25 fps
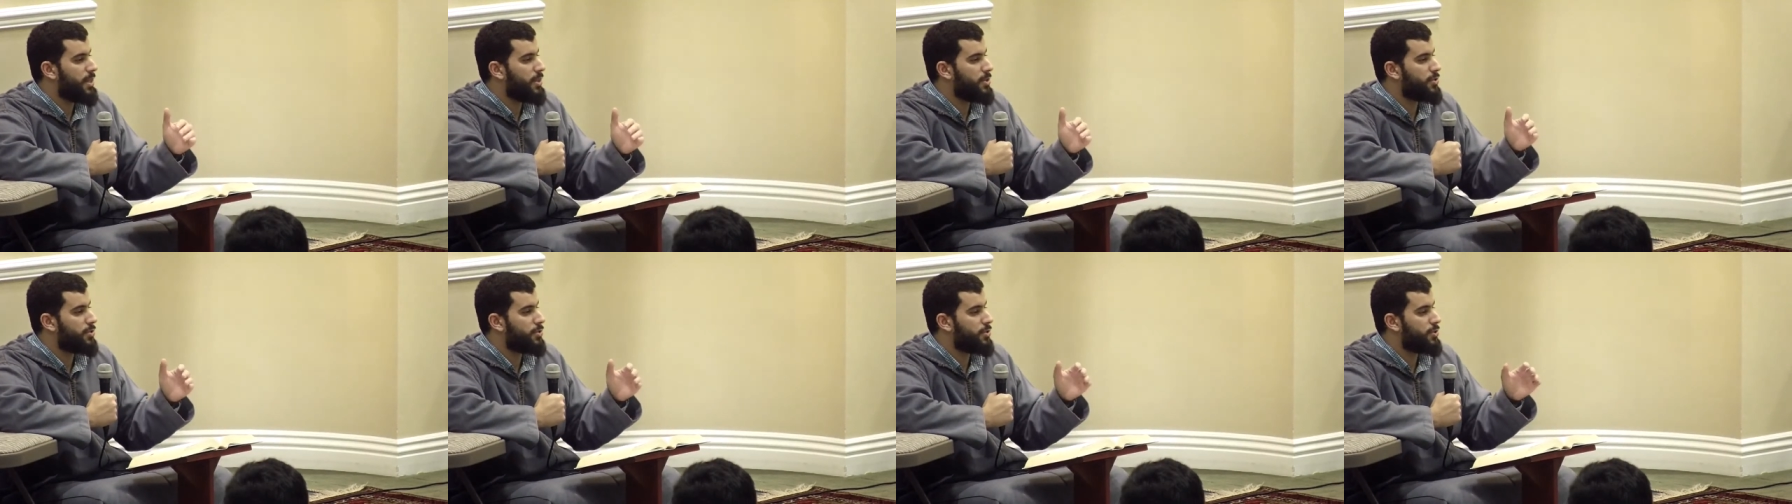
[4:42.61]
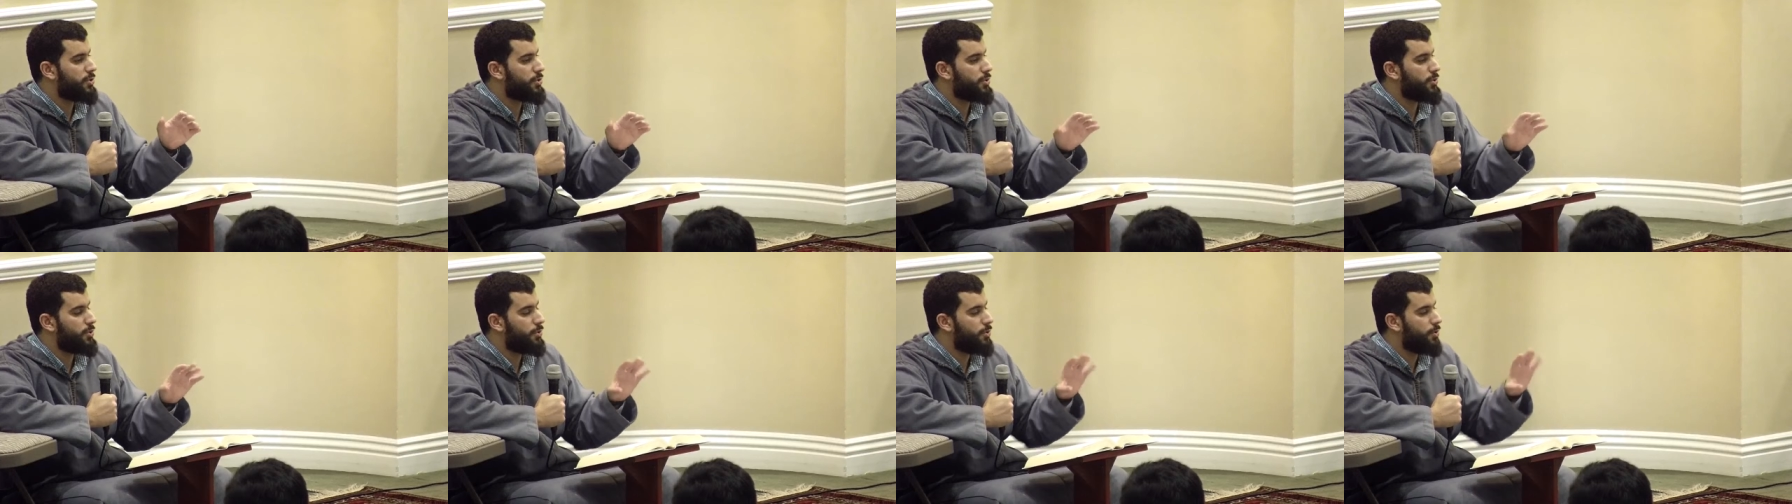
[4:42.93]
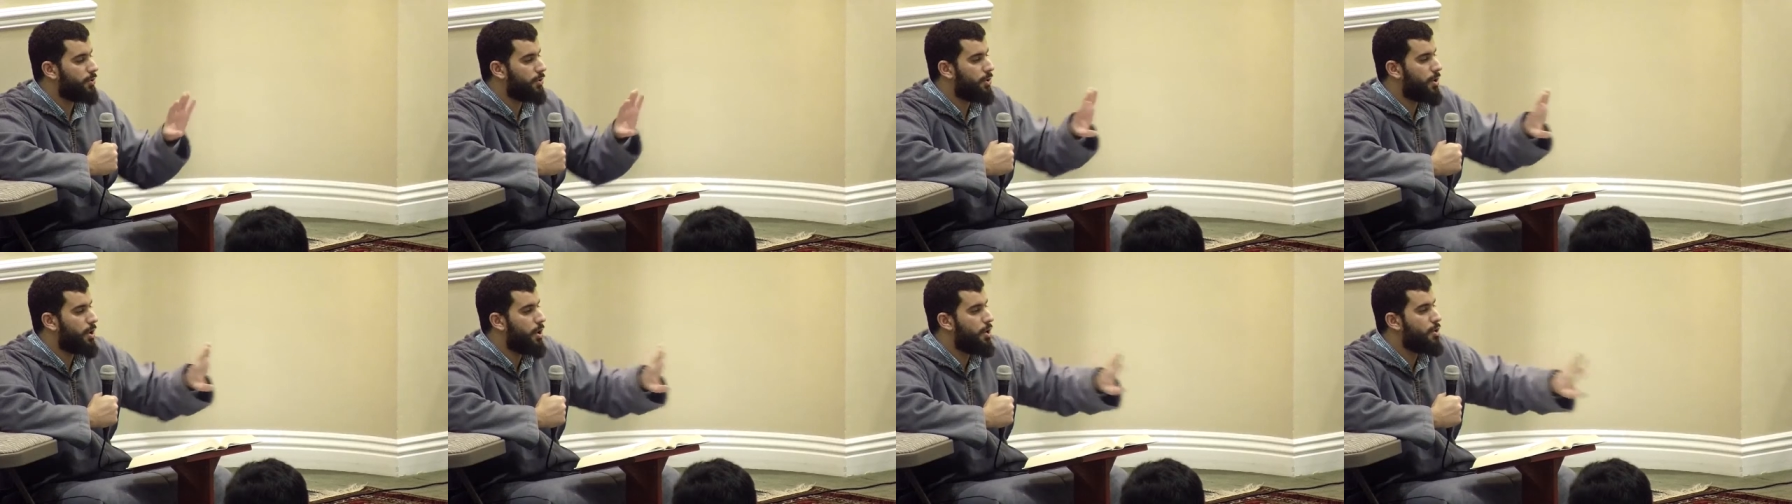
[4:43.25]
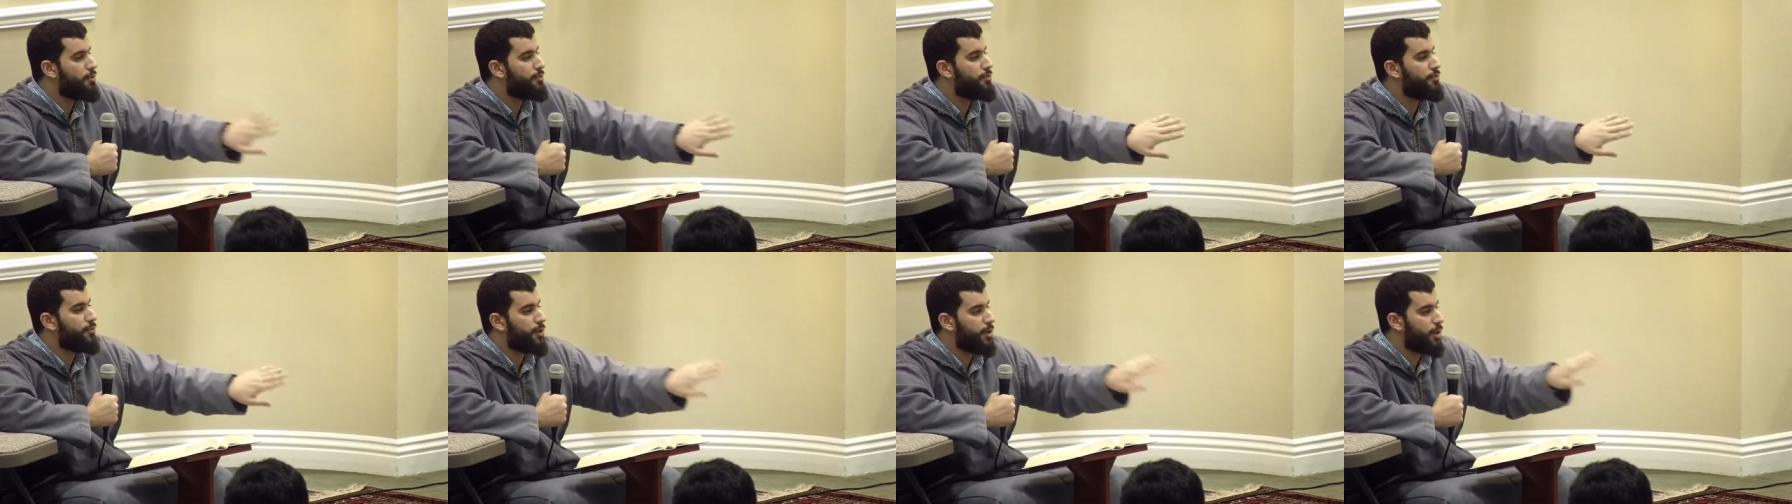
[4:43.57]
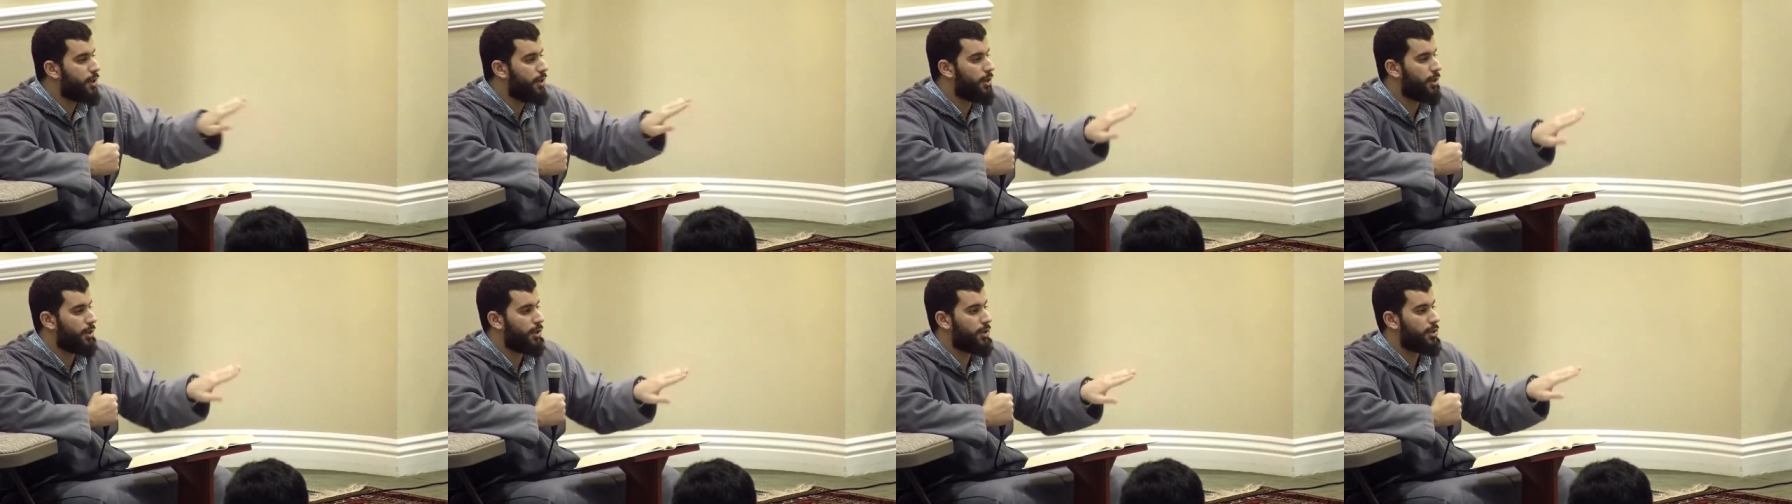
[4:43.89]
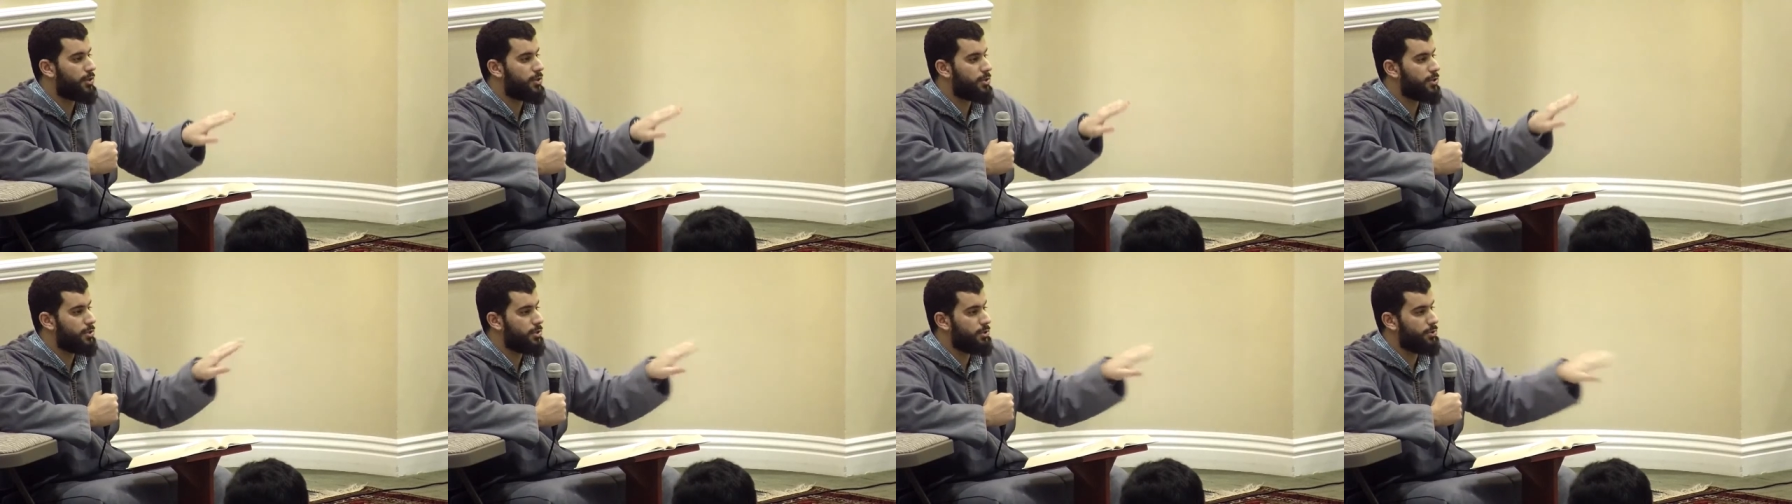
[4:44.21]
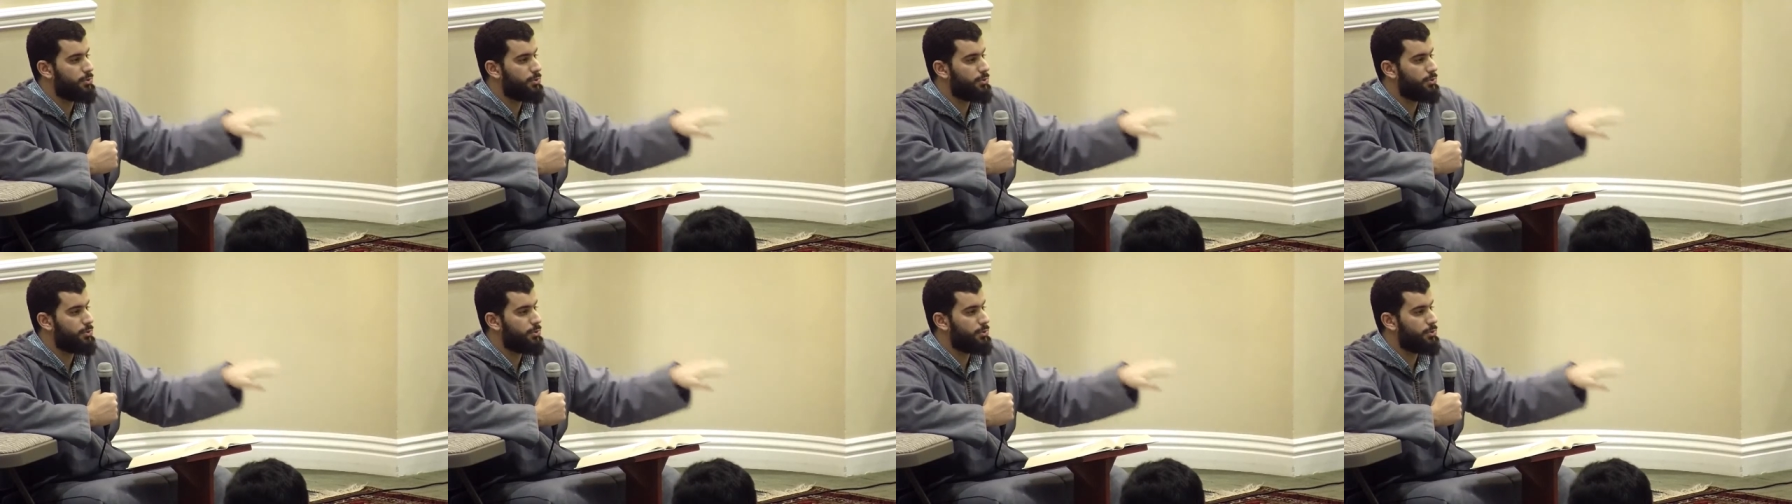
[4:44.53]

means to overlook,